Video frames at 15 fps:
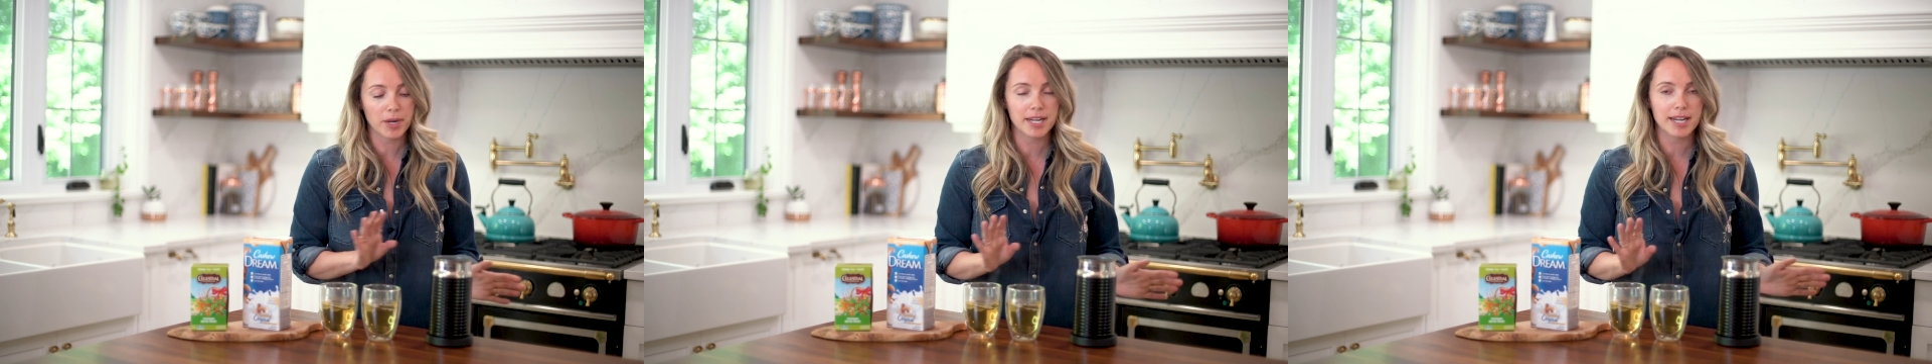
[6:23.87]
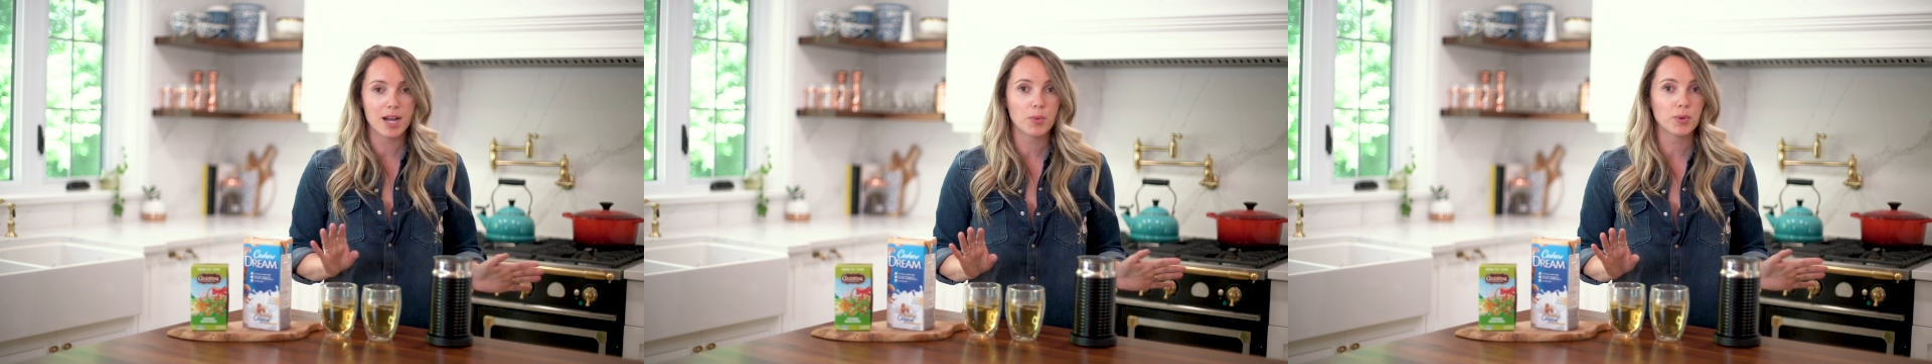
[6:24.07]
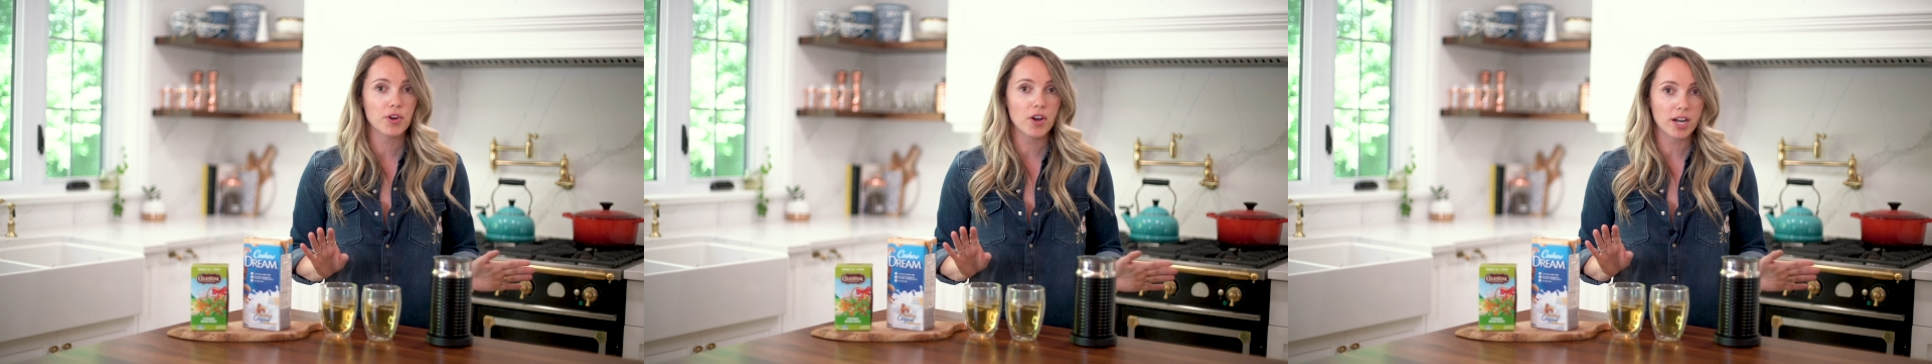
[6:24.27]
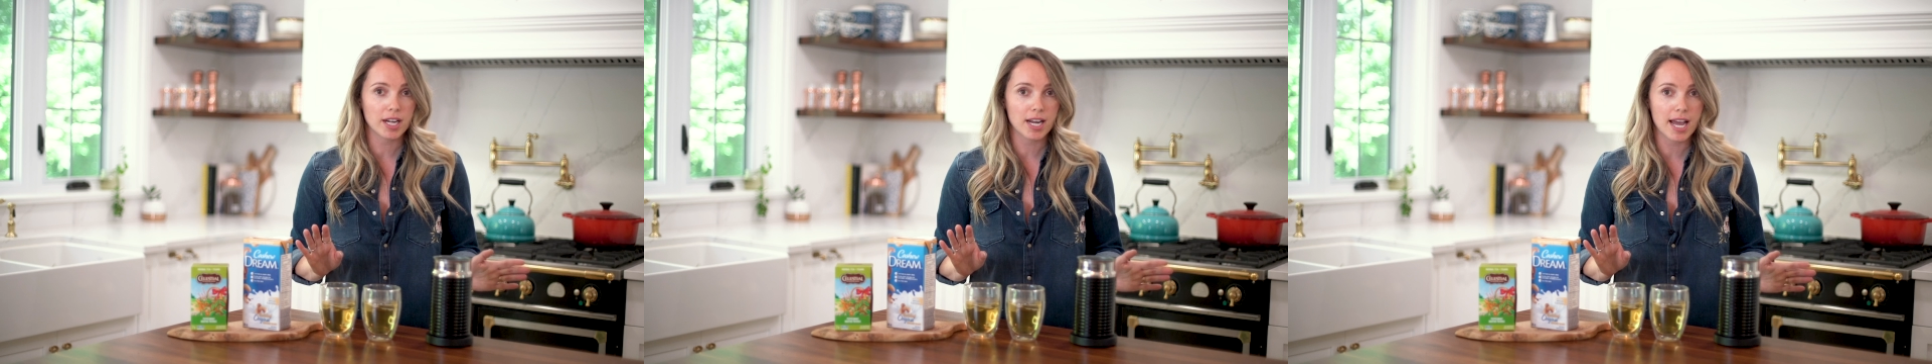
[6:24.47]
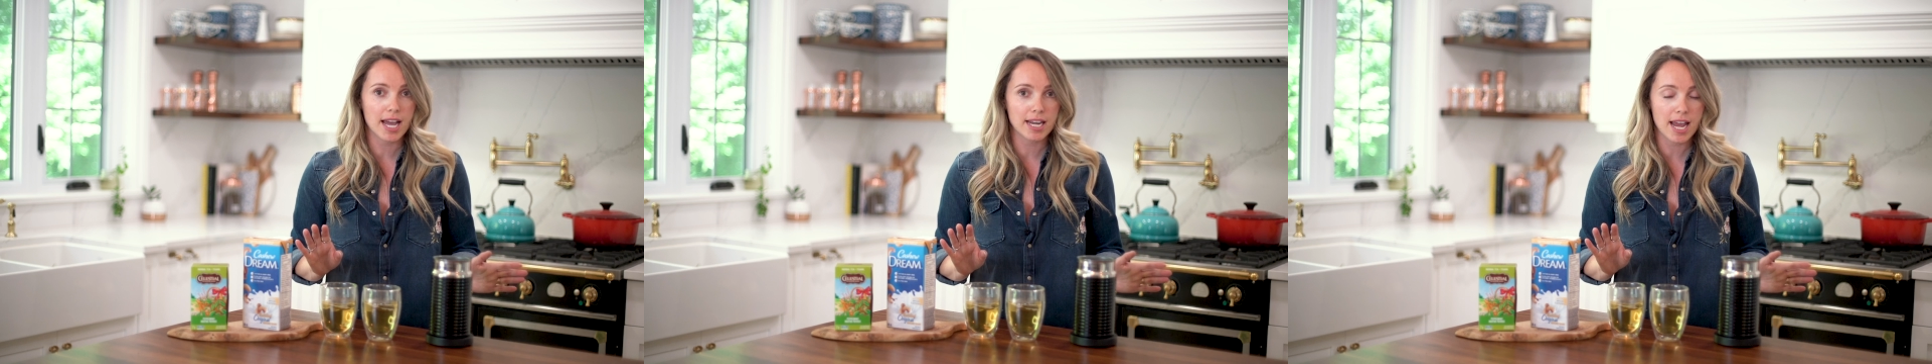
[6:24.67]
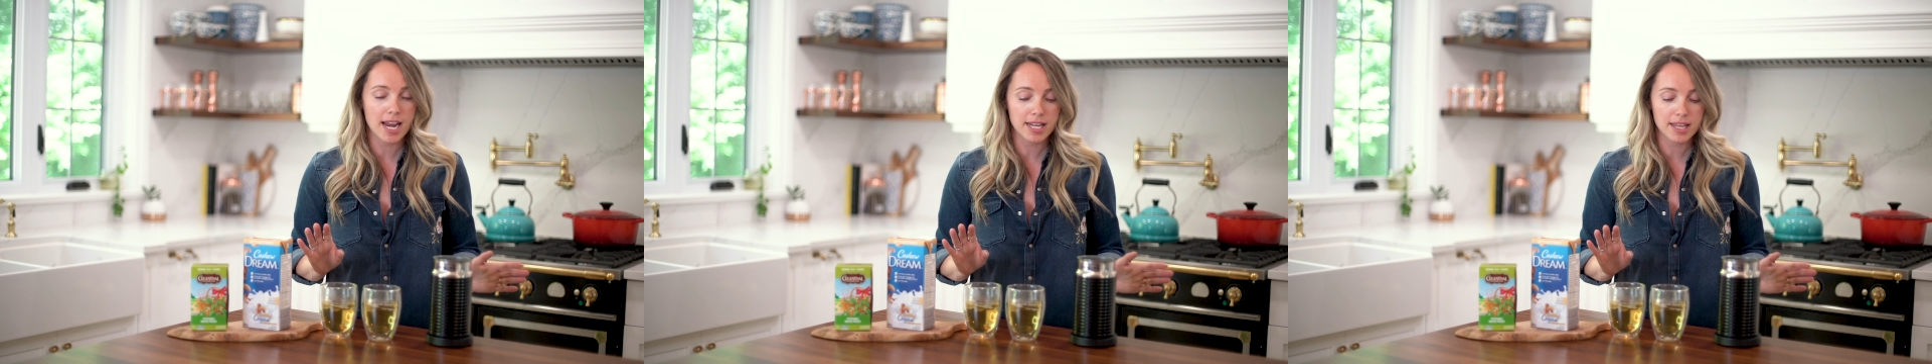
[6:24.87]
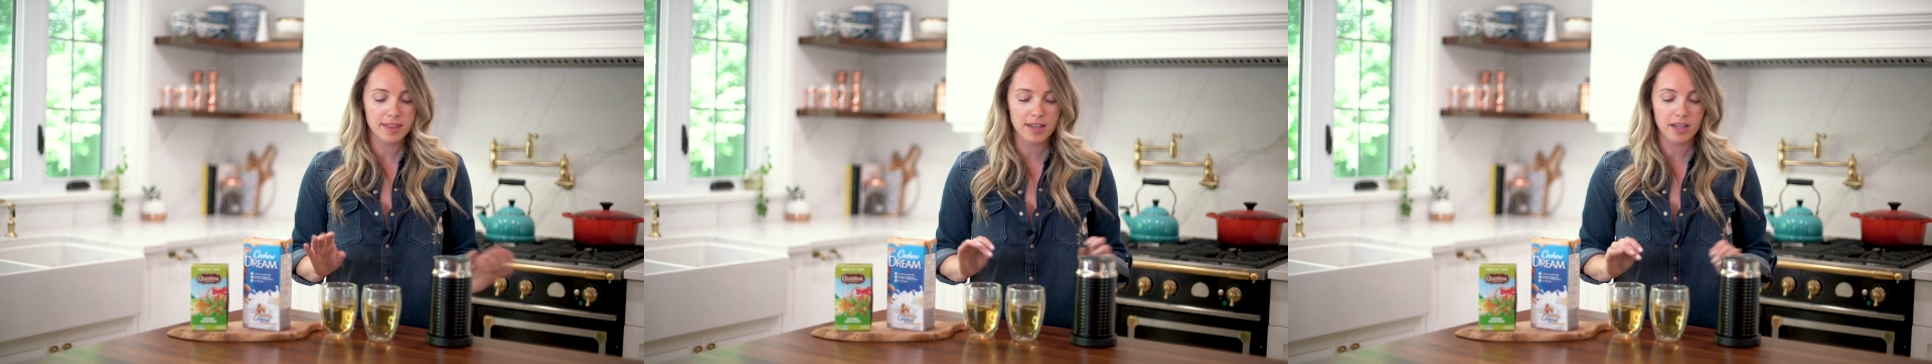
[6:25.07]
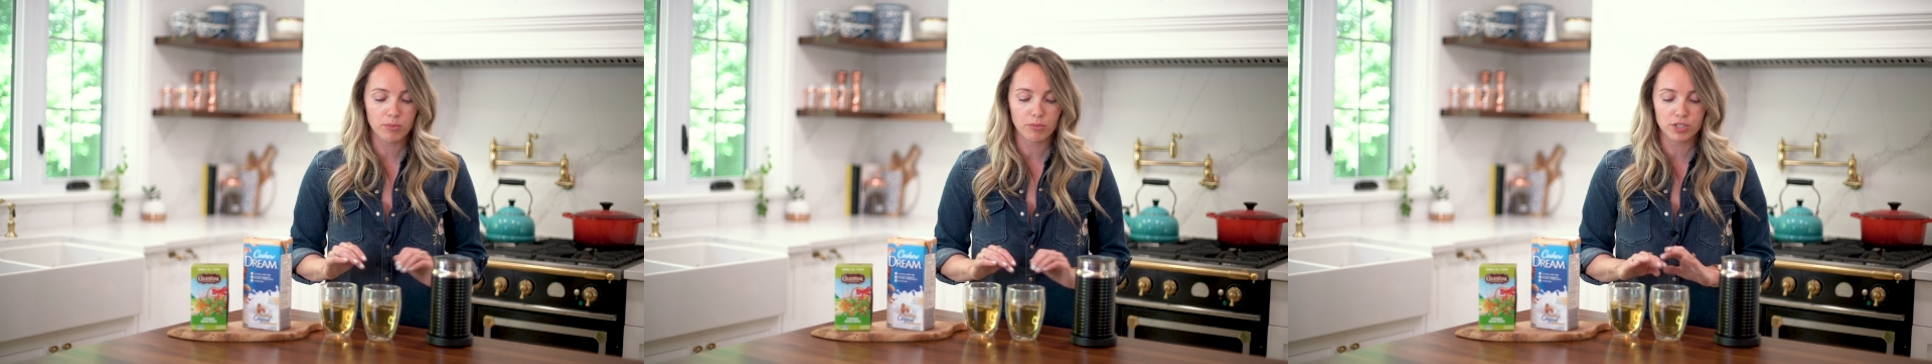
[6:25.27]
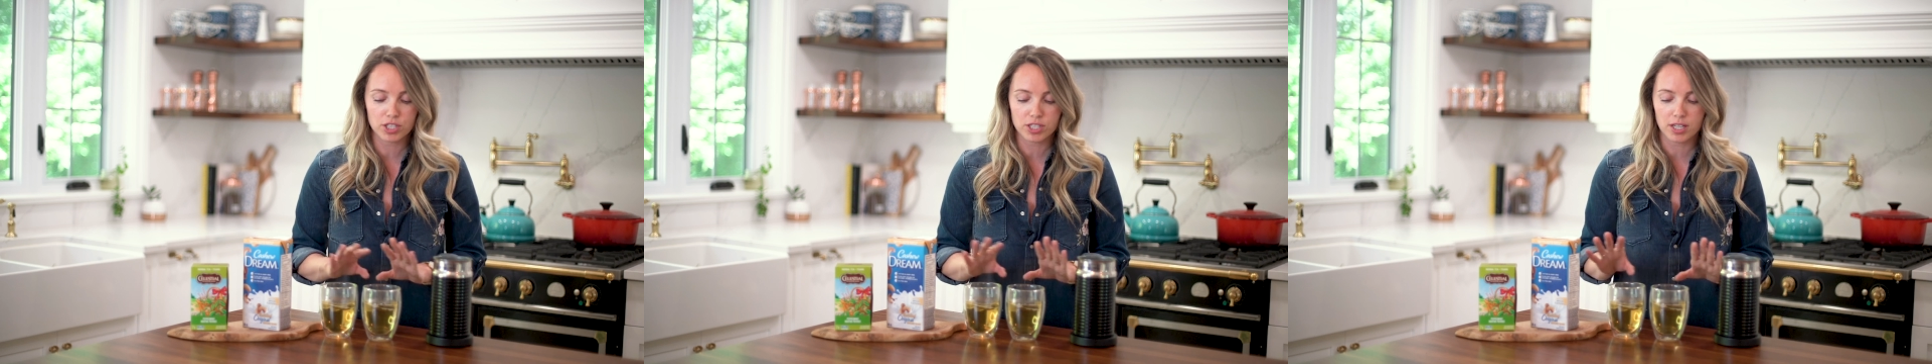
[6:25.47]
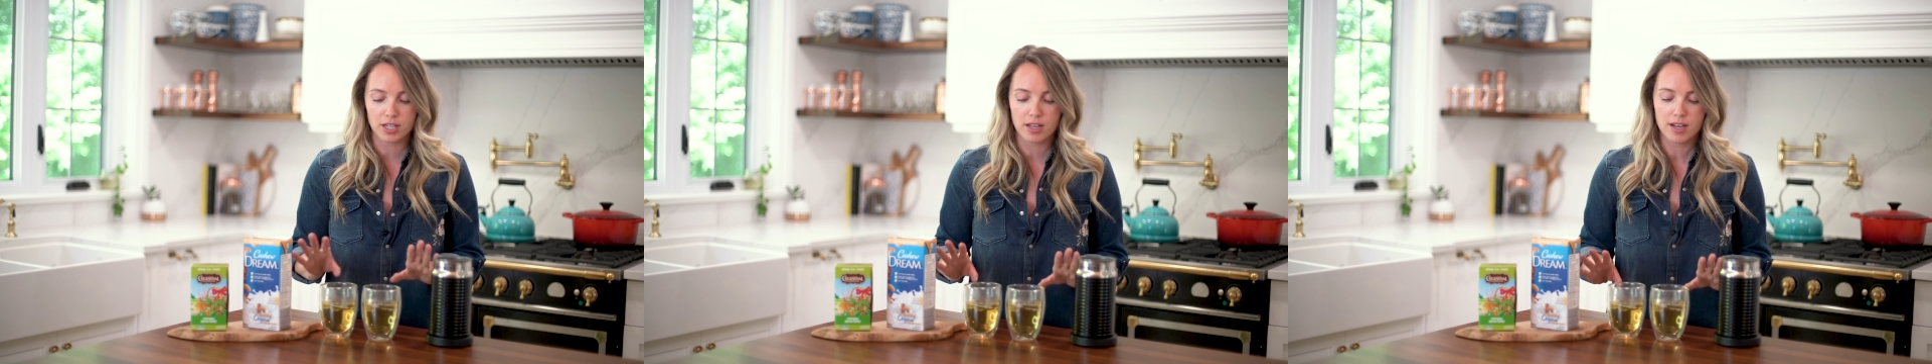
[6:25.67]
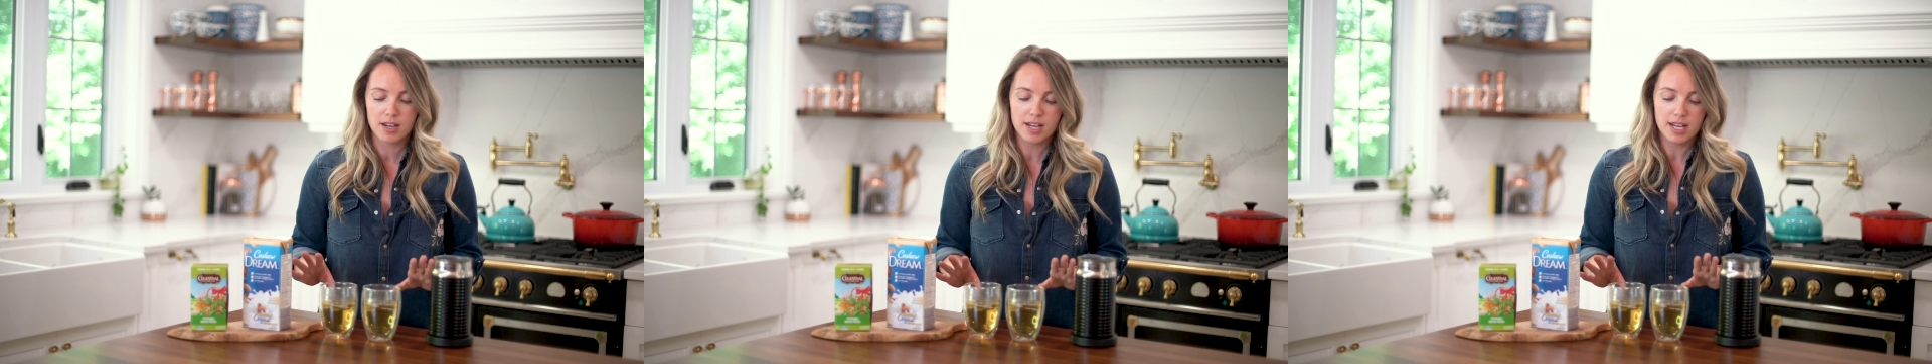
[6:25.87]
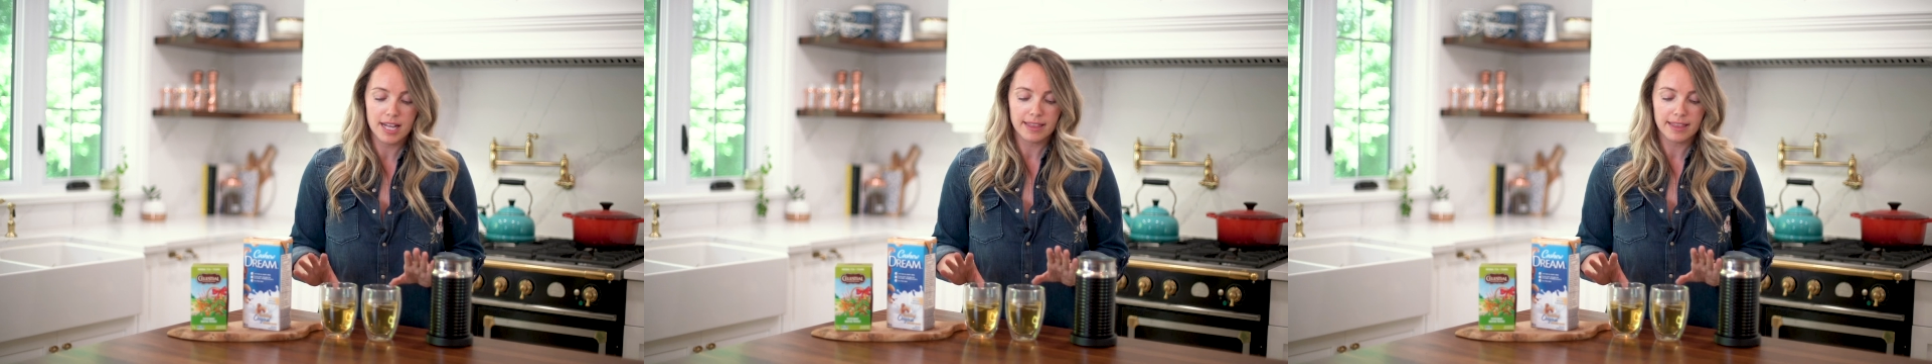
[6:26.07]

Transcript: Right now we're not gonna add anything, and we're just gonna